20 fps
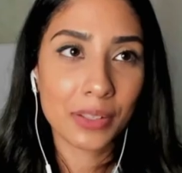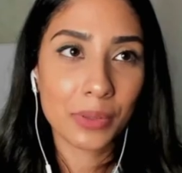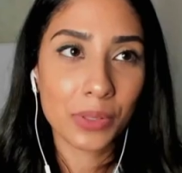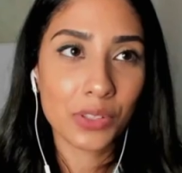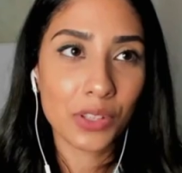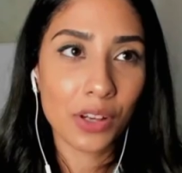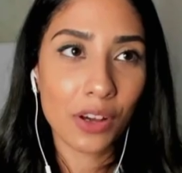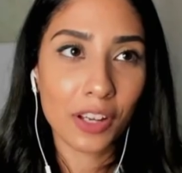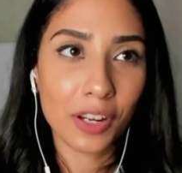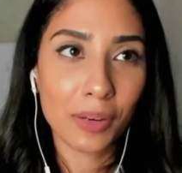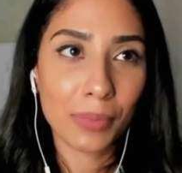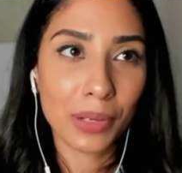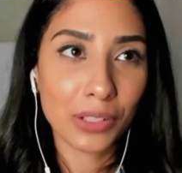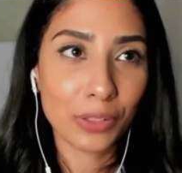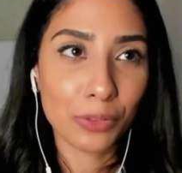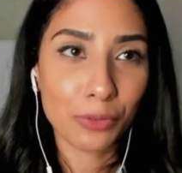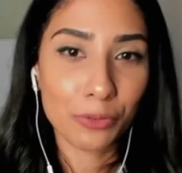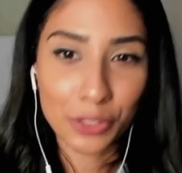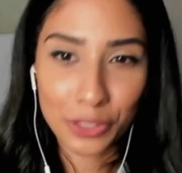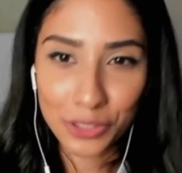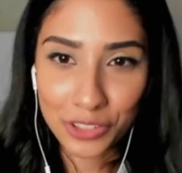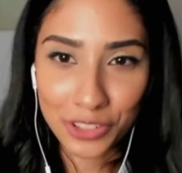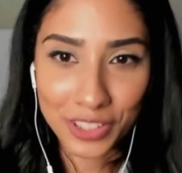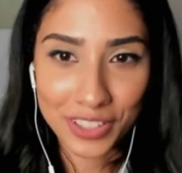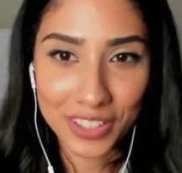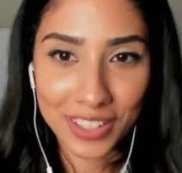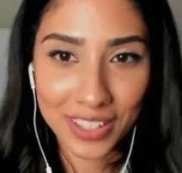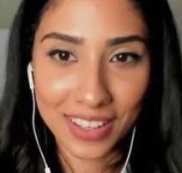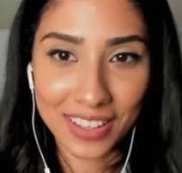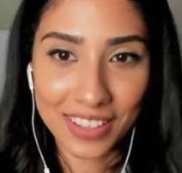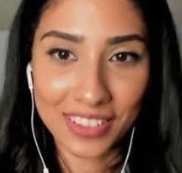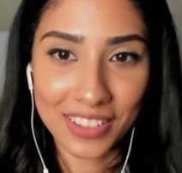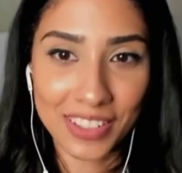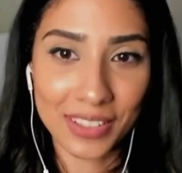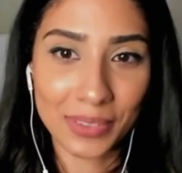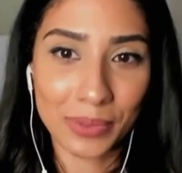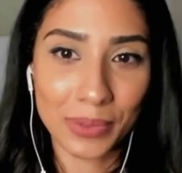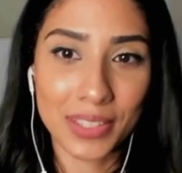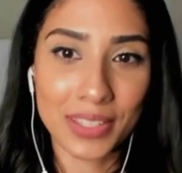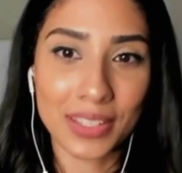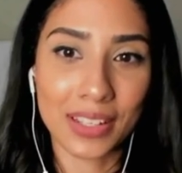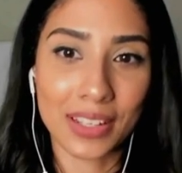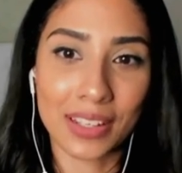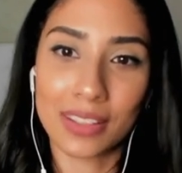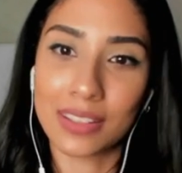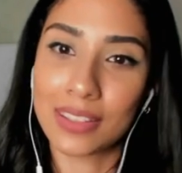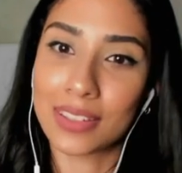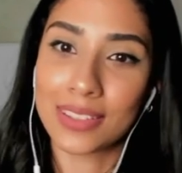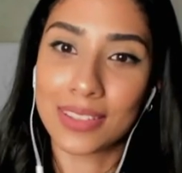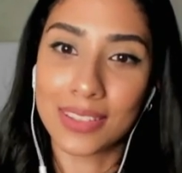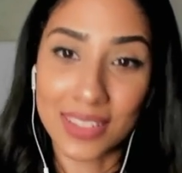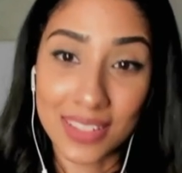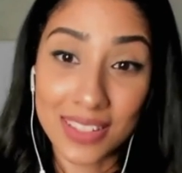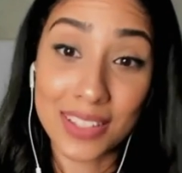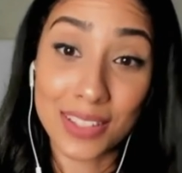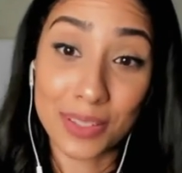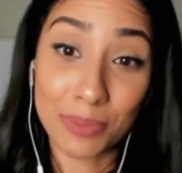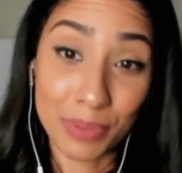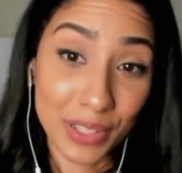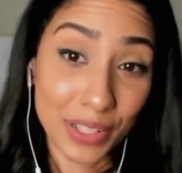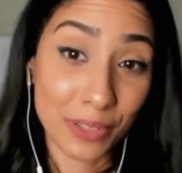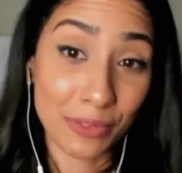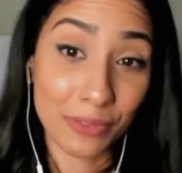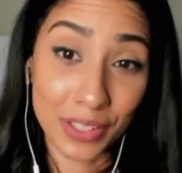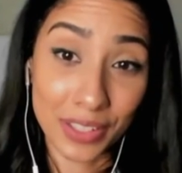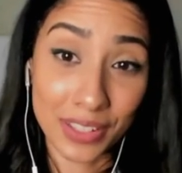talking about the future together was like, this is pretty freaking